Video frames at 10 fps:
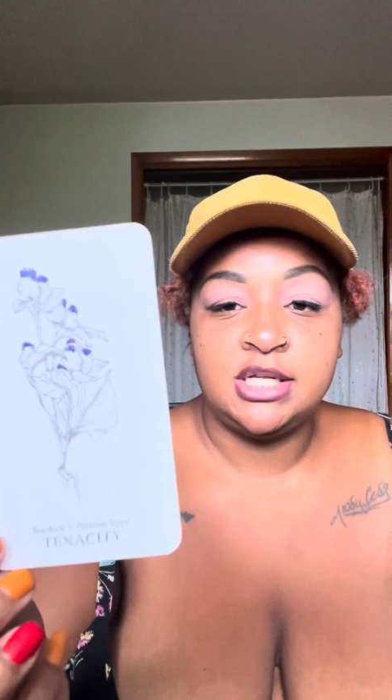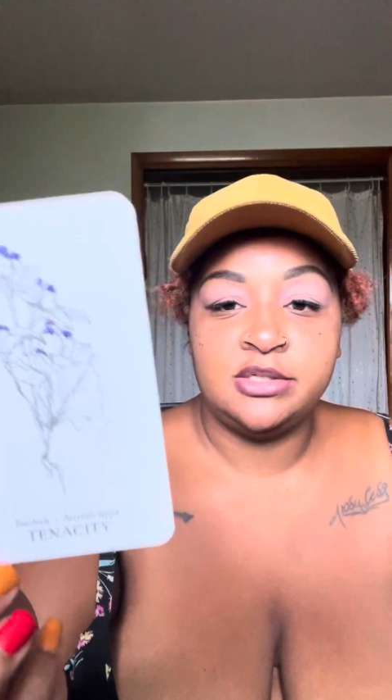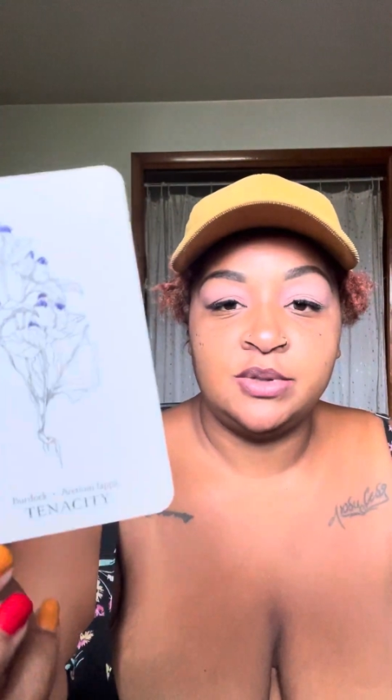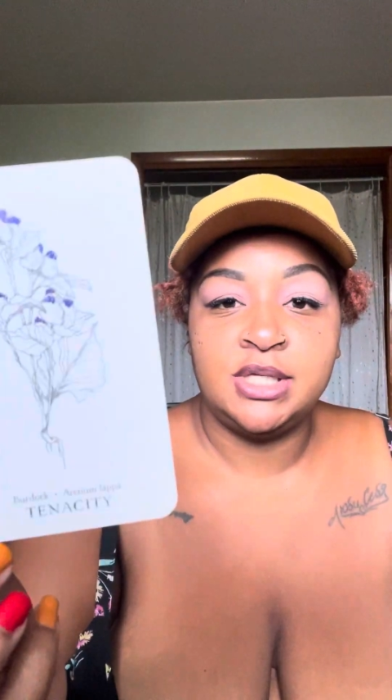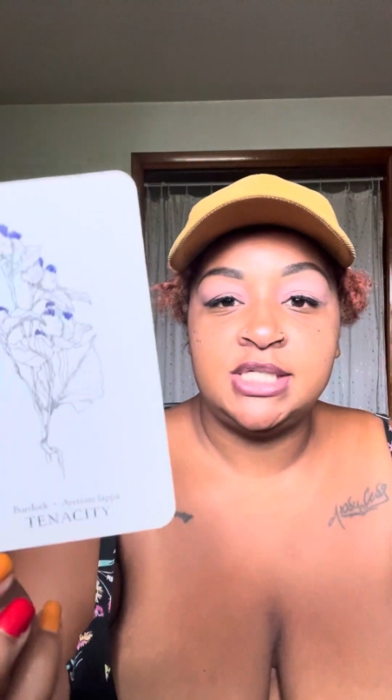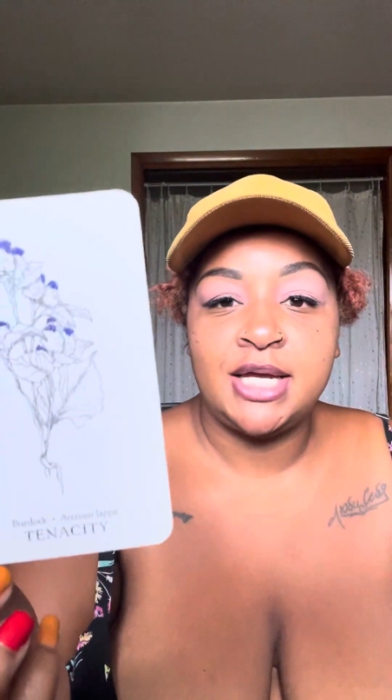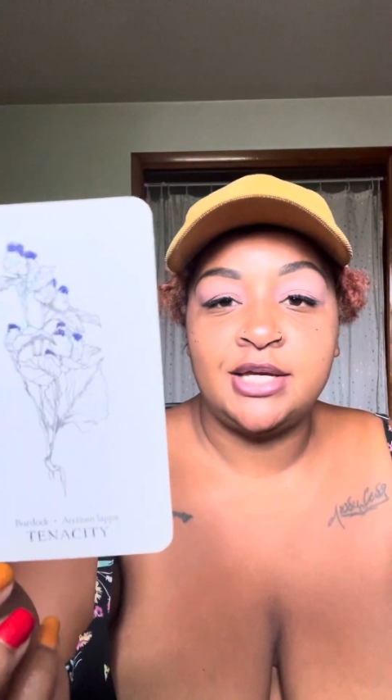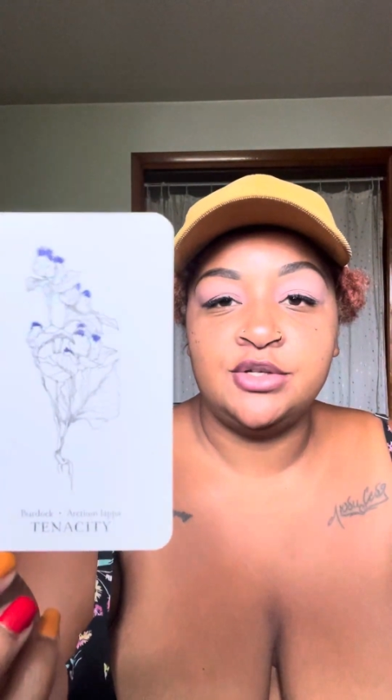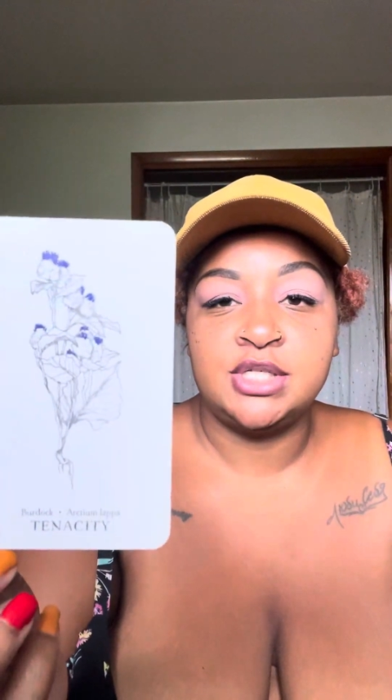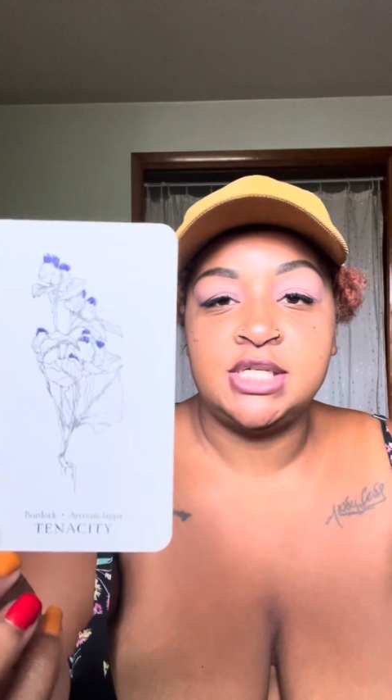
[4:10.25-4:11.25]
it's really
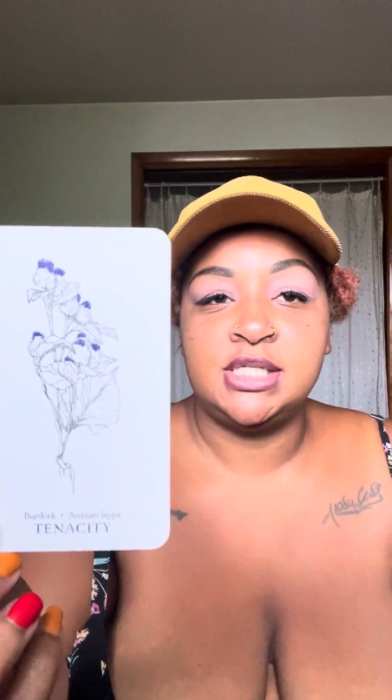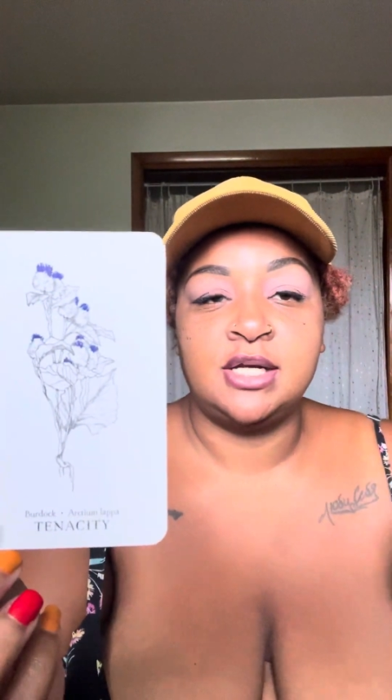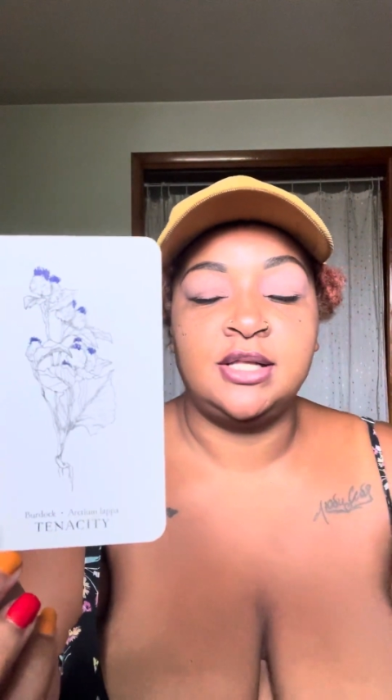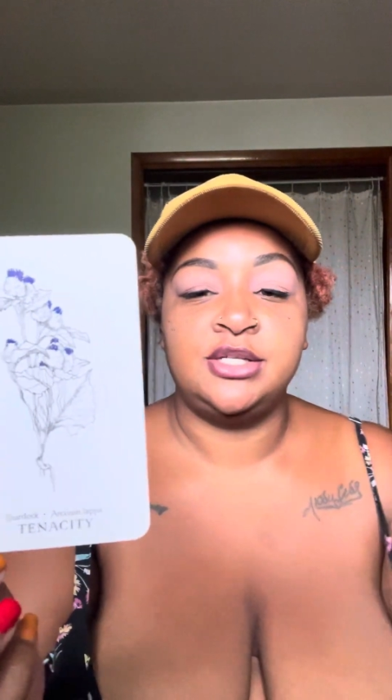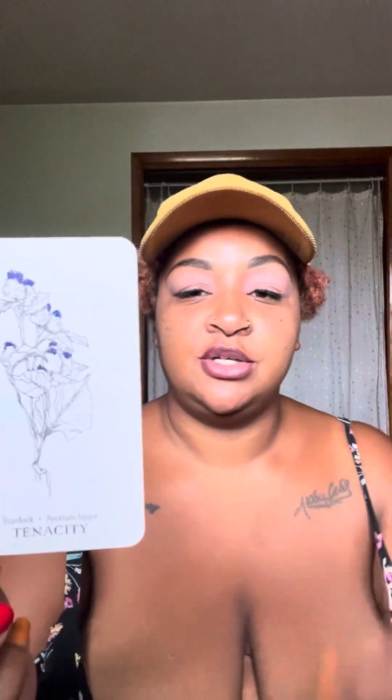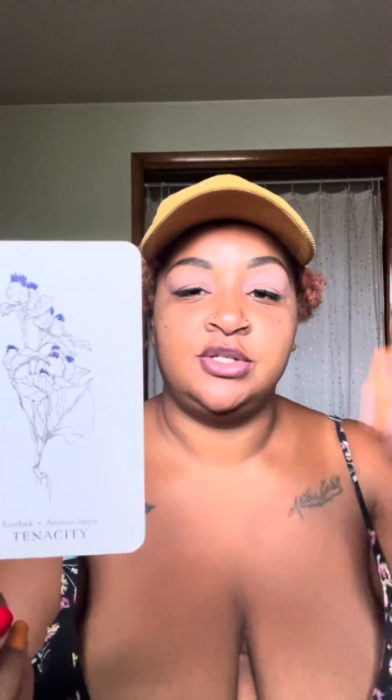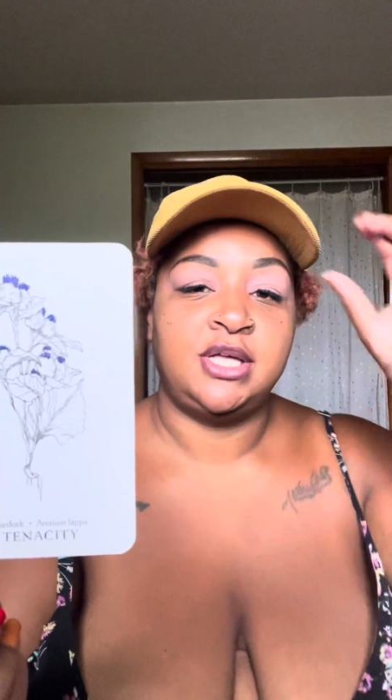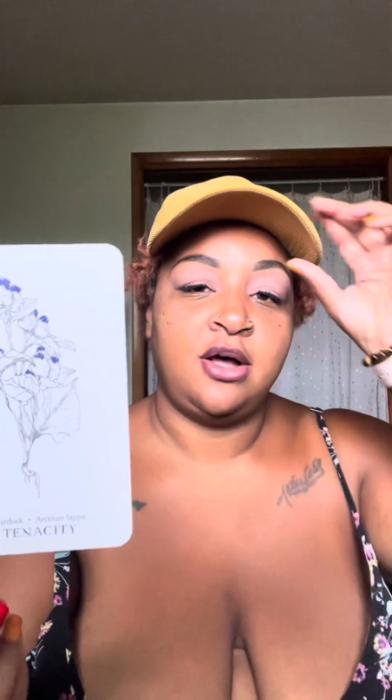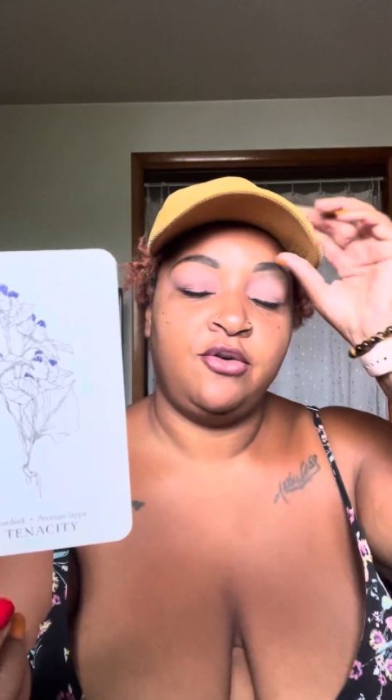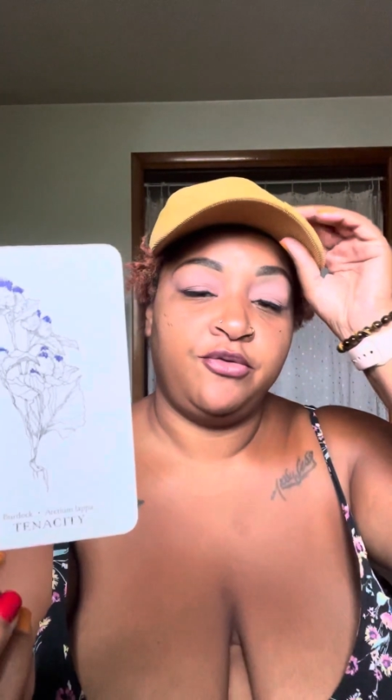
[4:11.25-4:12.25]
saying you just need to cleanse
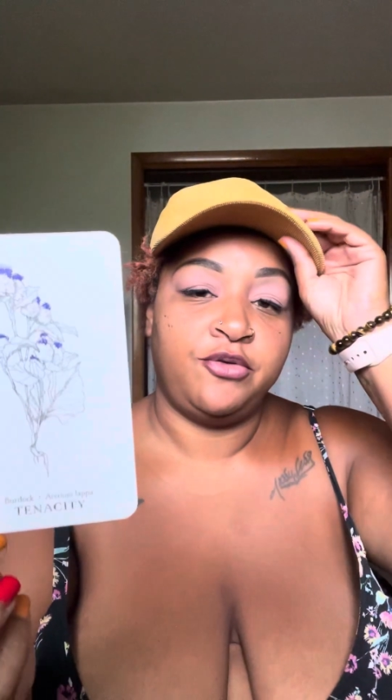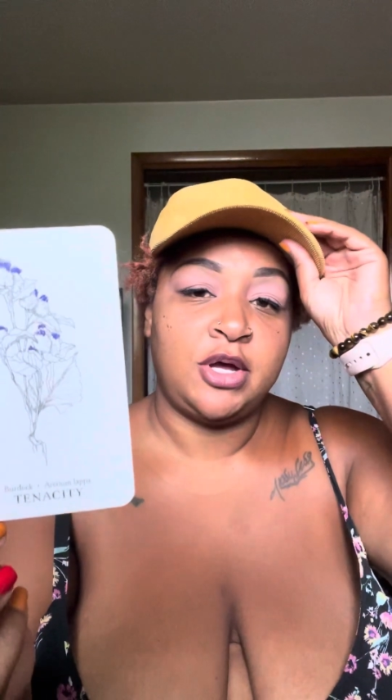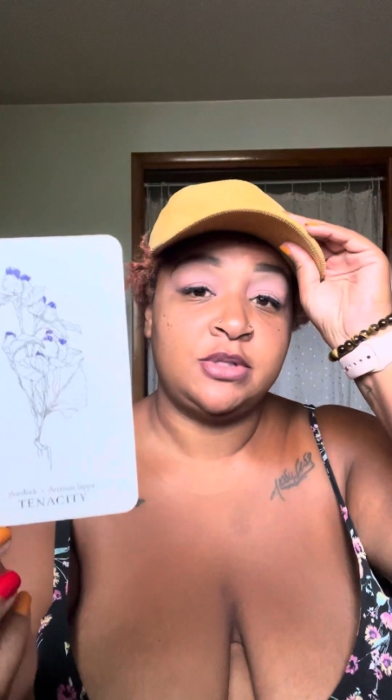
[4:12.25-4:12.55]
yourself,